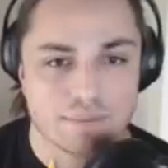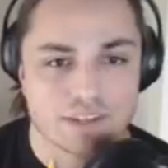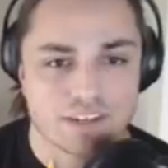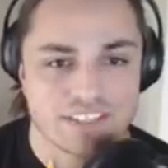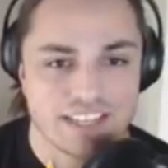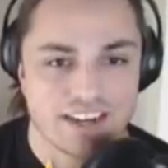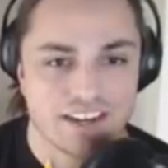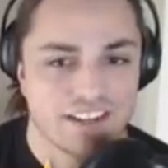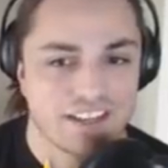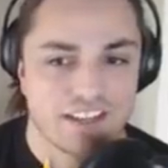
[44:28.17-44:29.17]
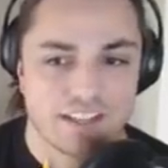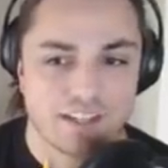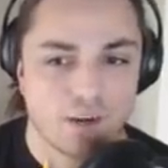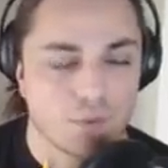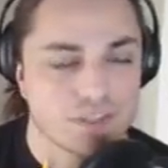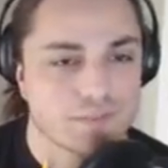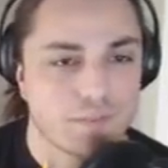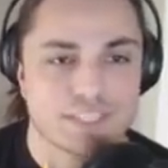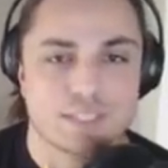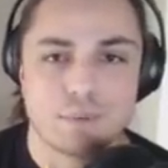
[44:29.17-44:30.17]
Garcia, you know, once
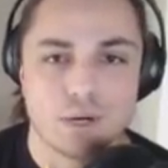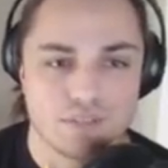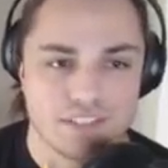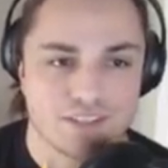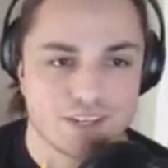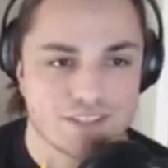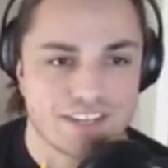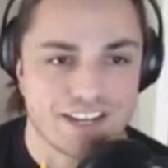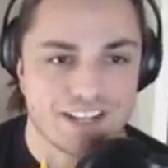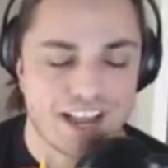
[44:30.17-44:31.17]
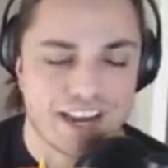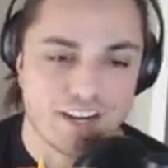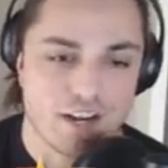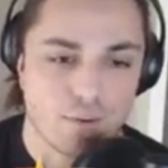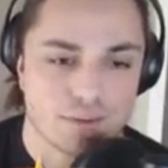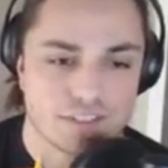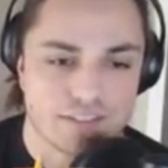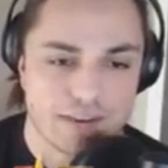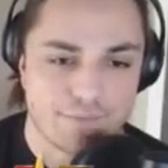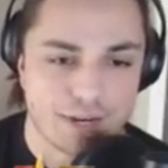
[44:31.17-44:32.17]
Buster Posey starts to decline, you know, once it's
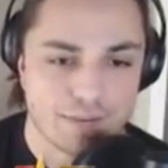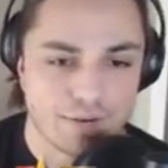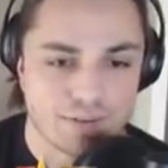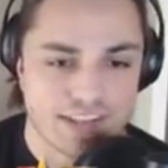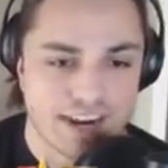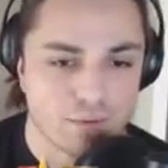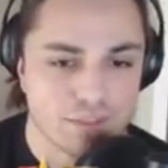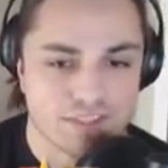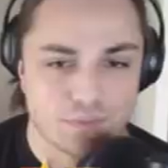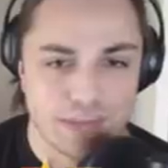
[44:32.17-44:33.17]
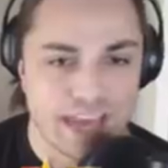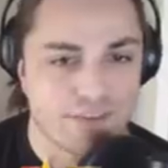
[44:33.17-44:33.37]
time for him to retire, we we have